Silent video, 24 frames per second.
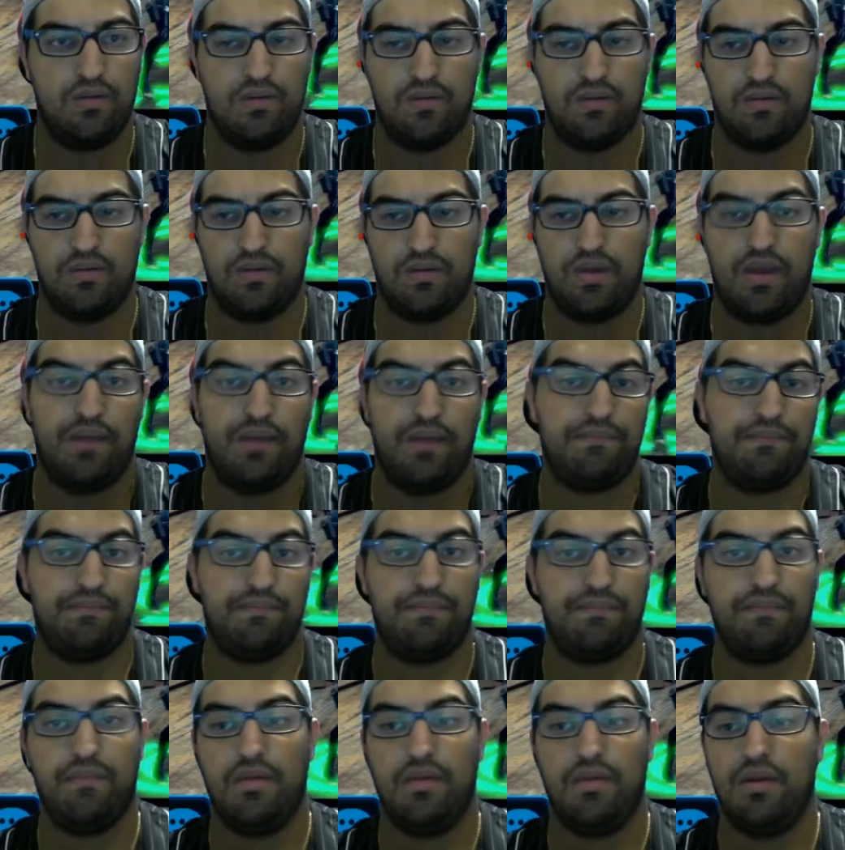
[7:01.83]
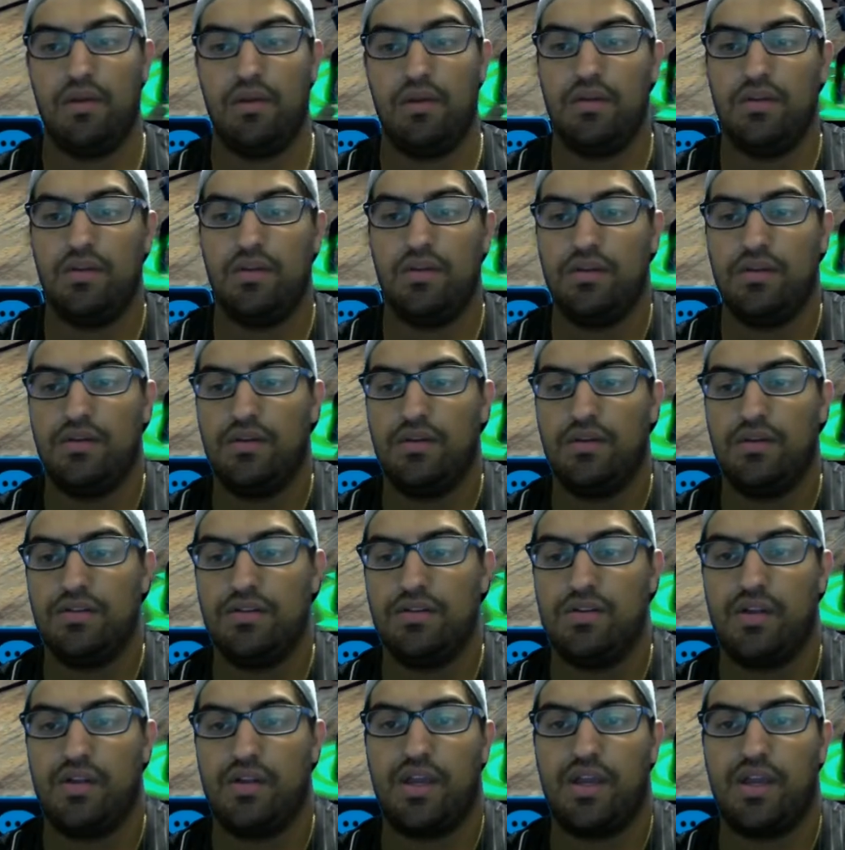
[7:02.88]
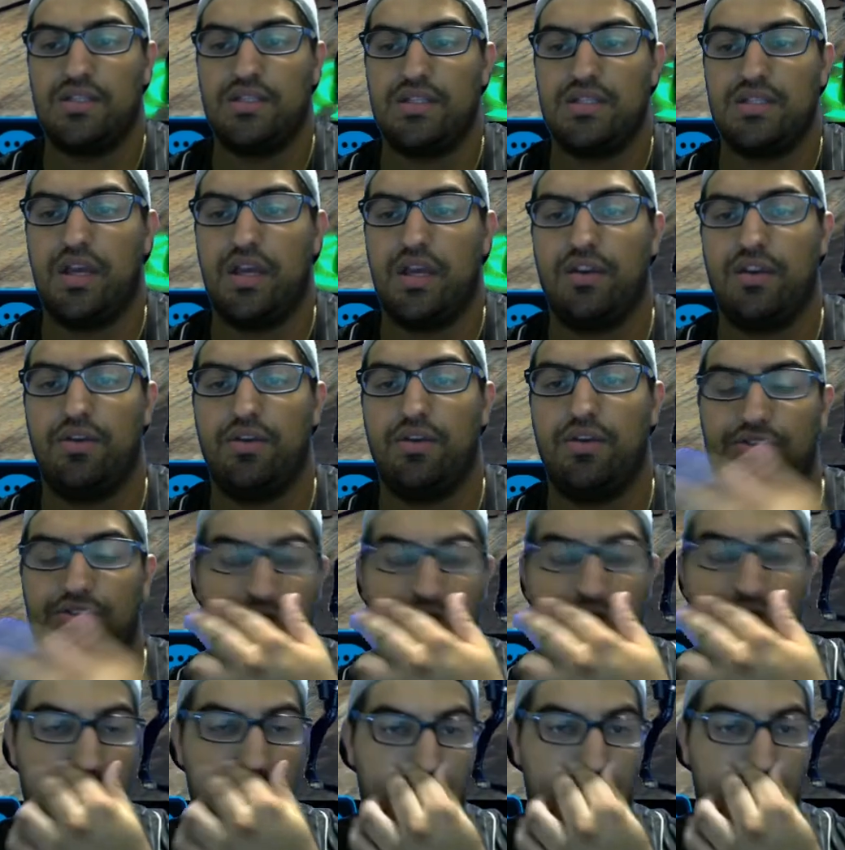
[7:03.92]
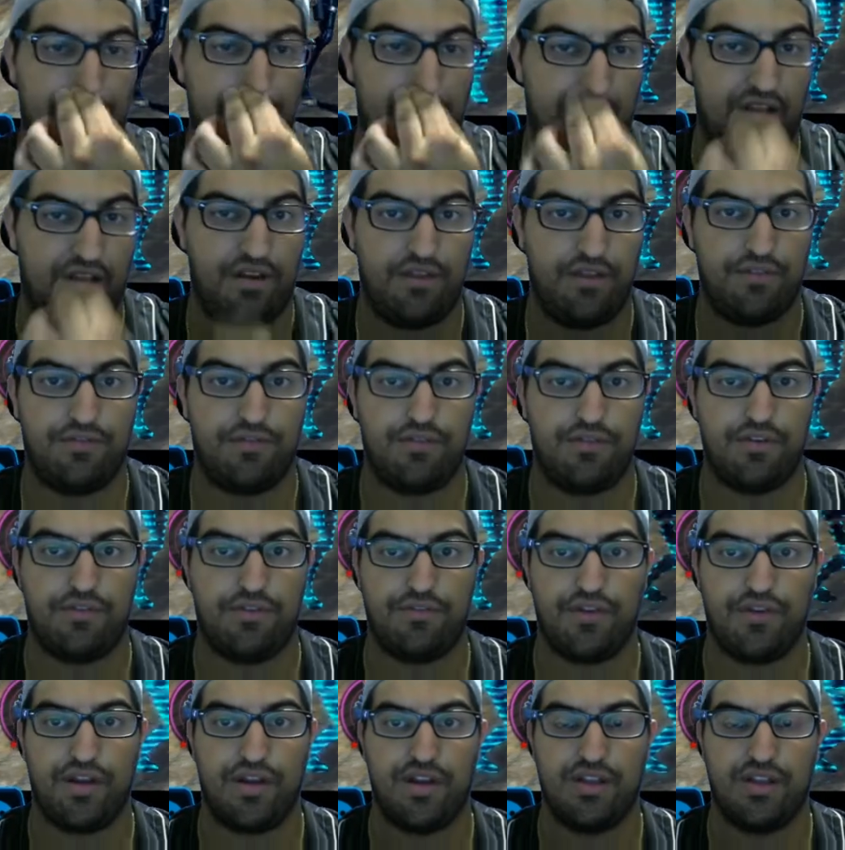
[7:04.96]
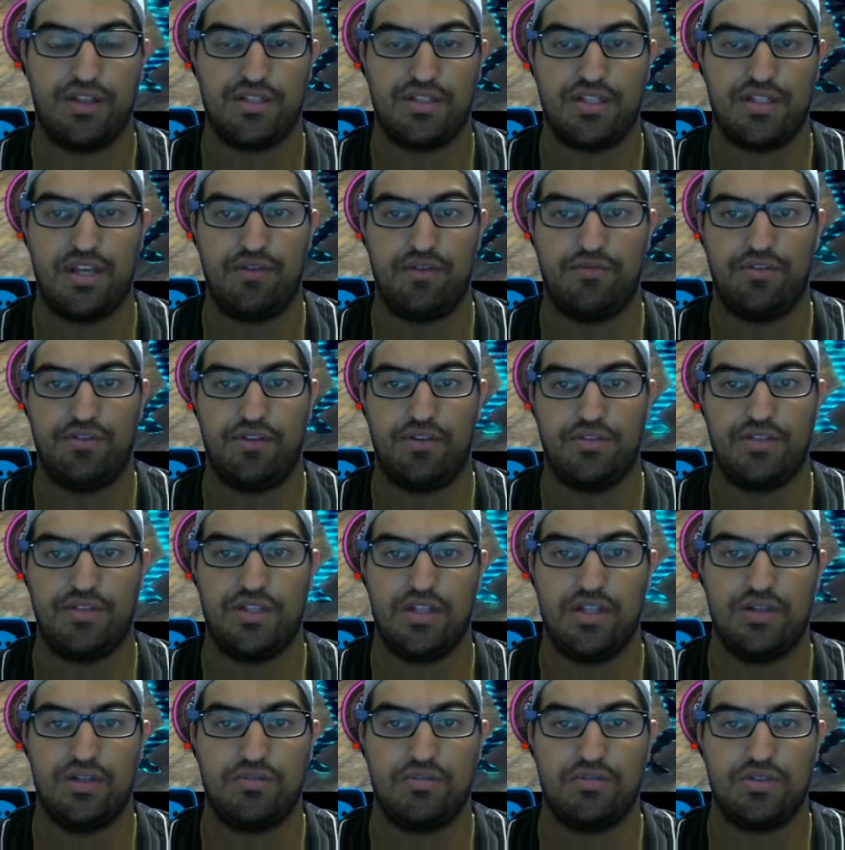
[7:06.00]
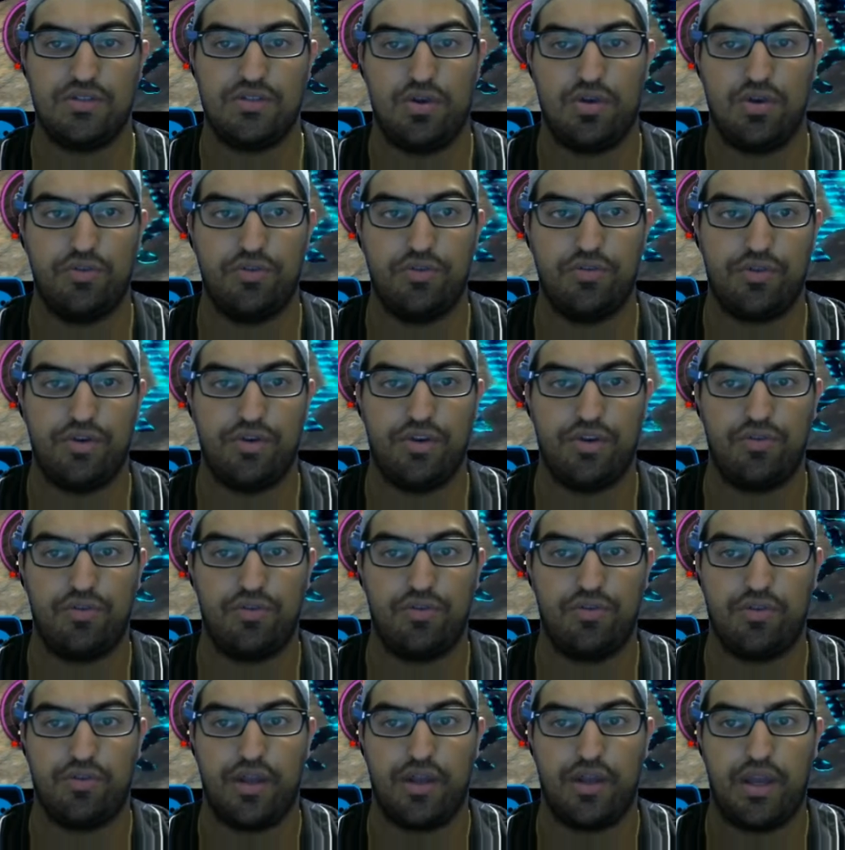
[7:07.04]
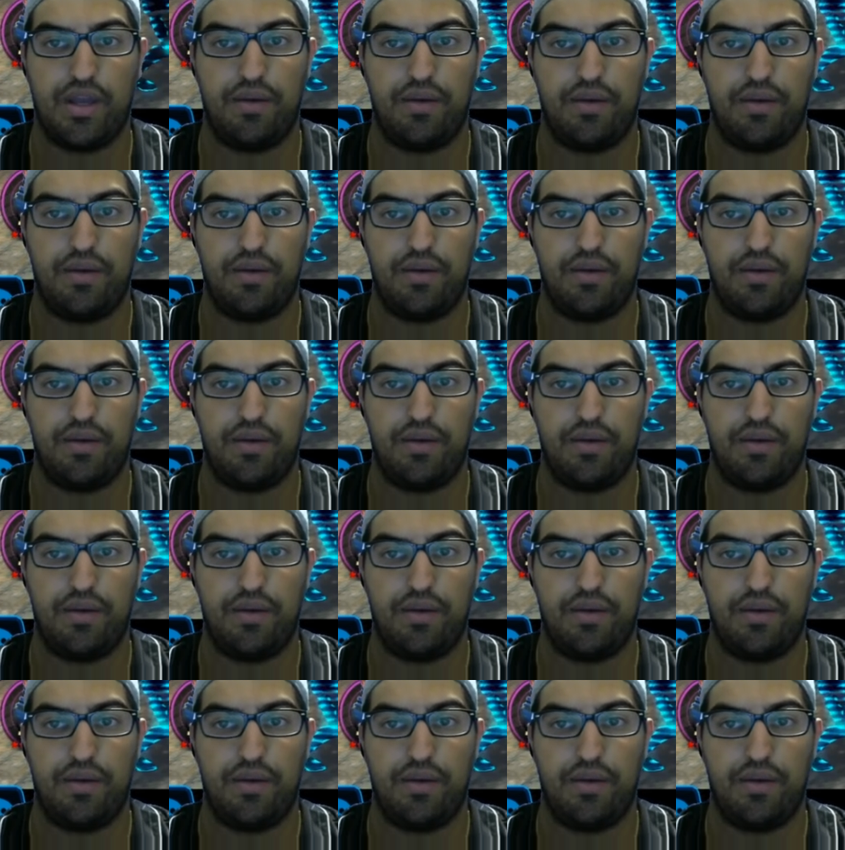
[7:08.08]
Okay. So like I said, it was very repetitive. You're fighting the same few teams over and over again.